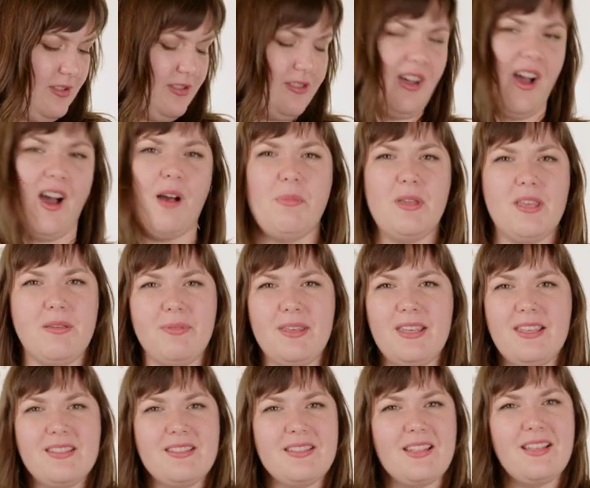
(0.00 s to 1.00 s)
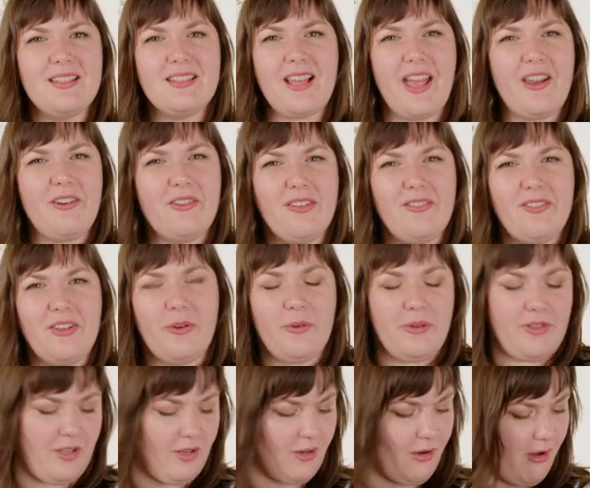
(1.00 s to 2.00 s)
dobby pieces i don't even know
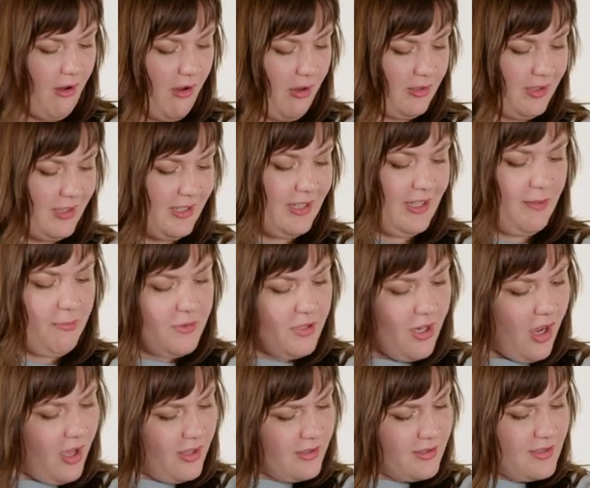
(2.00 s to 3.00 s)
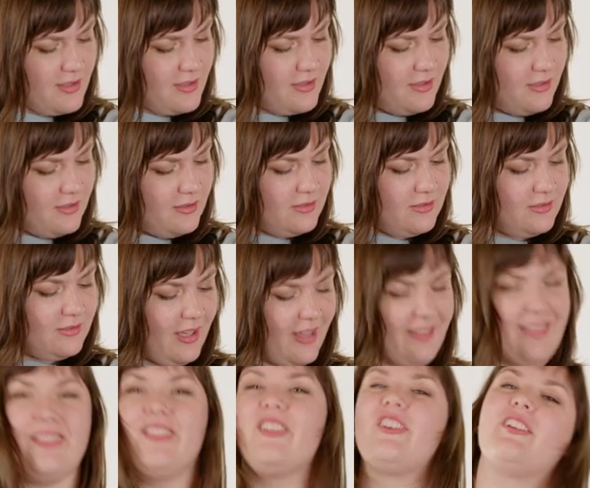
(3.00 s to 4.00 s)
what they're called clip dots i
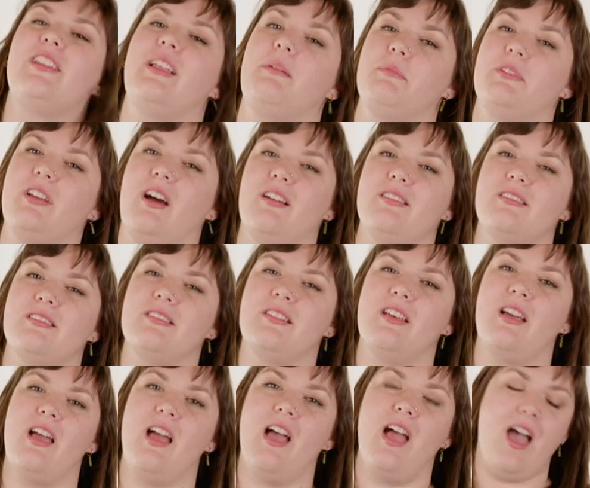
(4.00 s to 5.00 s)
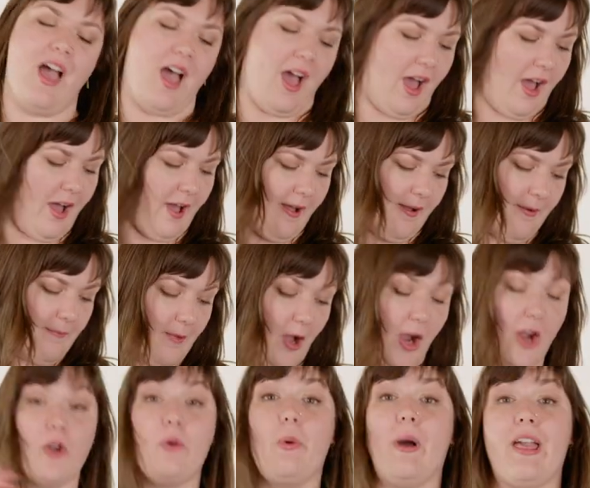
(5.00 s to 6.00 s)
think they're clip dots um,
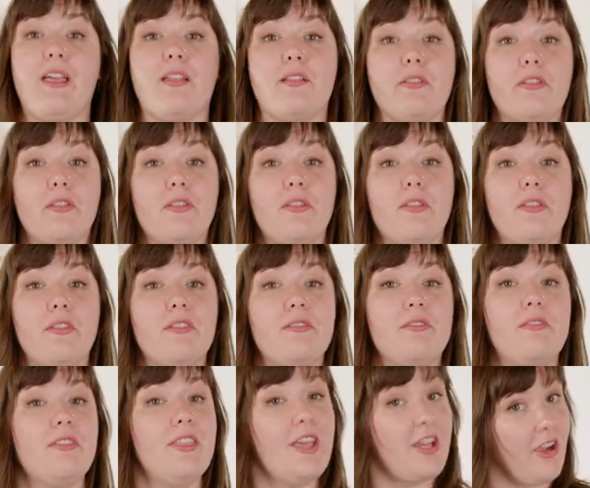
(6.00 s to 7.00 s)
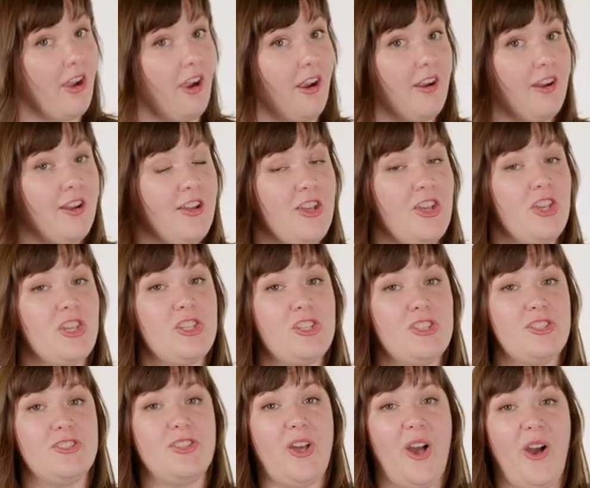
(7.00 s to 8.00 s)
are quite thicker
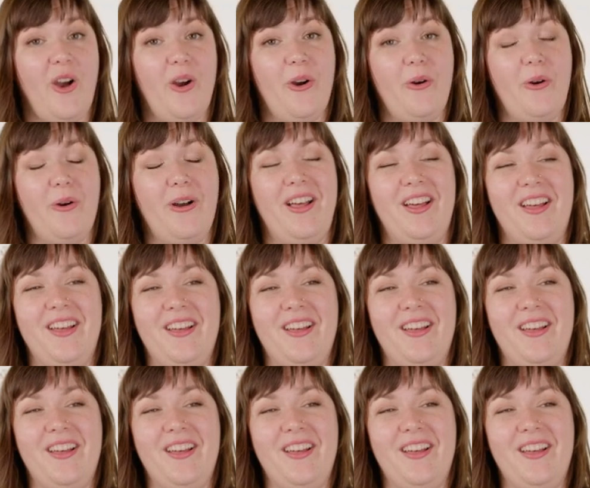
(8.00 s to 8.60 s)
so